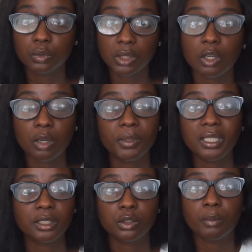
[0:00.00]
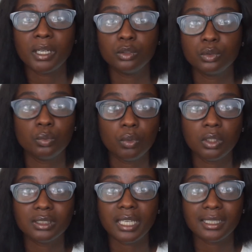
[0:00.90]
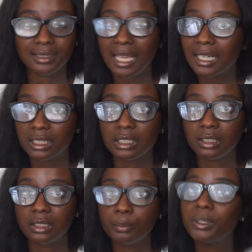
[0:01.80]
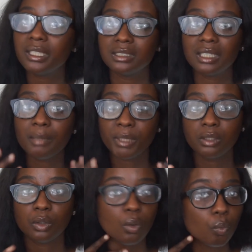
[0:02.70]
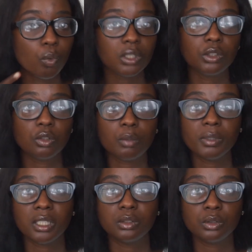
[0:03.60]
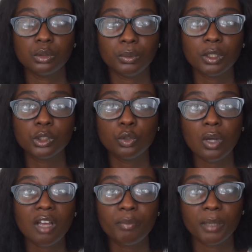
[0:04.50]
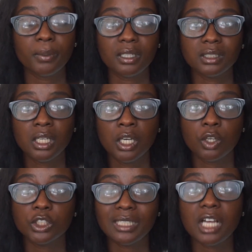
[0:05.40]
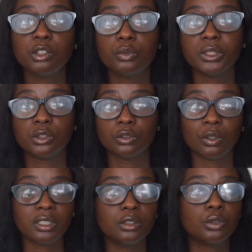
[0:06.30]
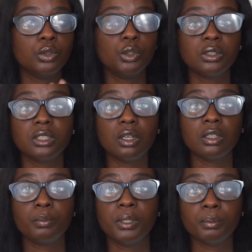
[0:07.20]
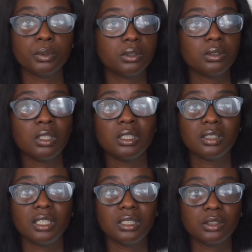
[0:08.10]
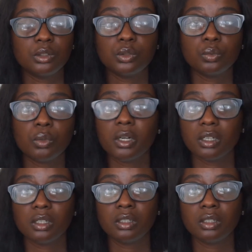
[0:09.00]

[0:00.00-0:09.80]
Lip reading: You're coming here to come and do what exactly? Please let me know what you're coming here to do, because you don't have papers, because now you're resorting to using other people's things to work.